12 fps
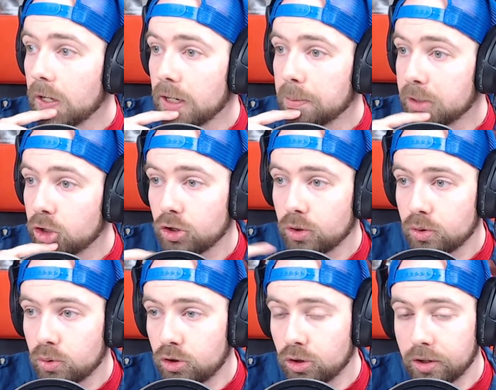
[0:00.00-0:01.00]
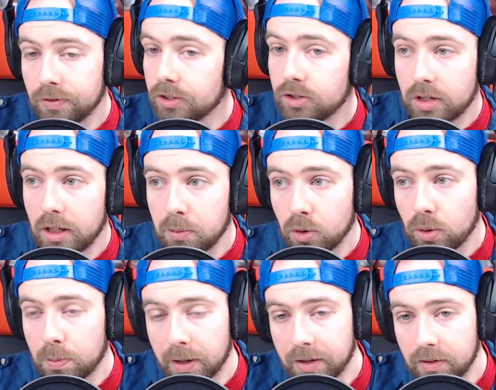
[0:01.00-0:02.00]
Be sure to join the Steam
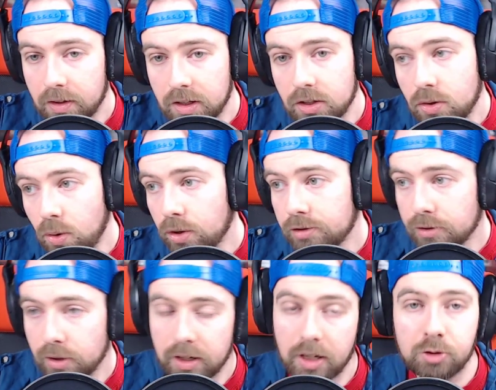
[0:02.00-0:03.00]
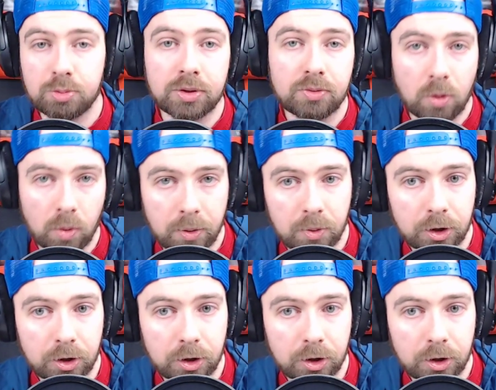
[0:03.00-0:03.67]
group and the Discord for announcements for when we're